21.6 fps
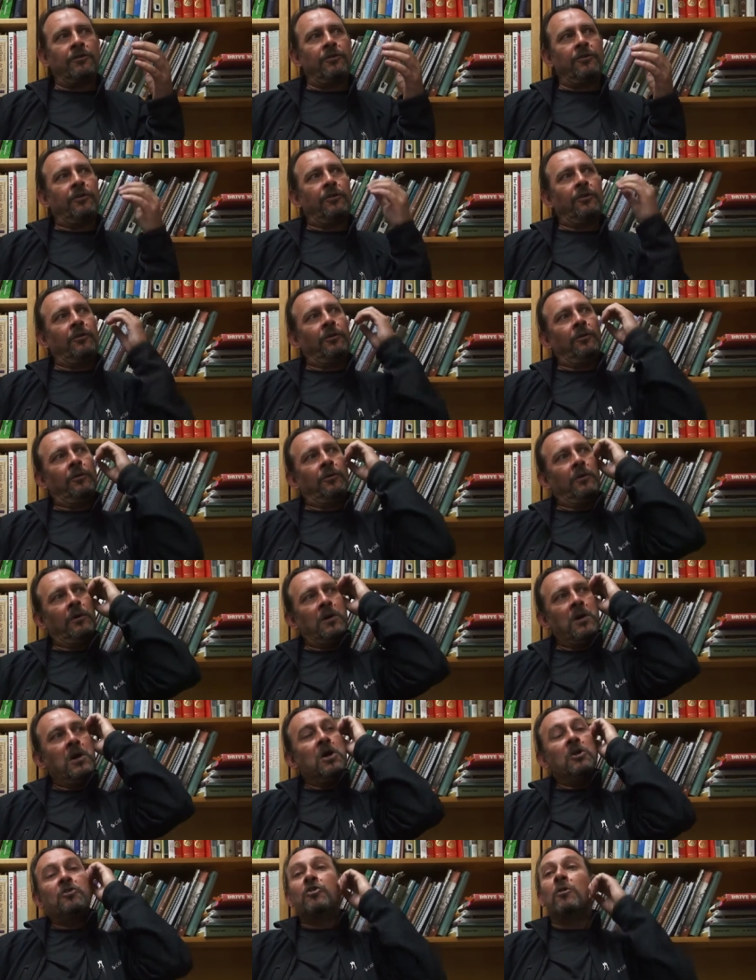to
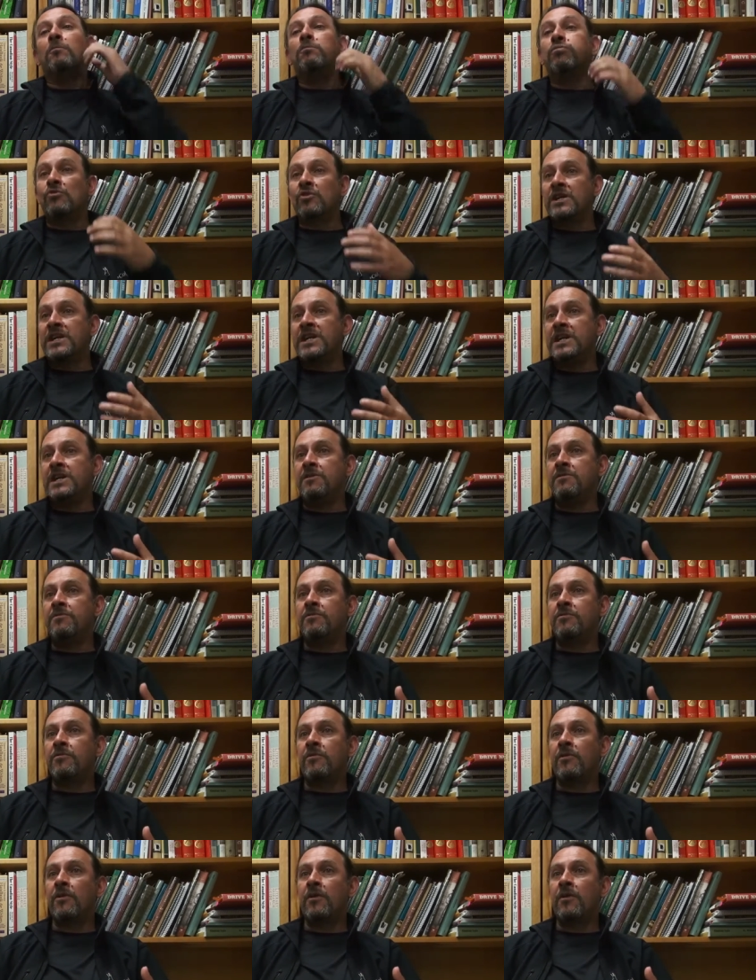to breathe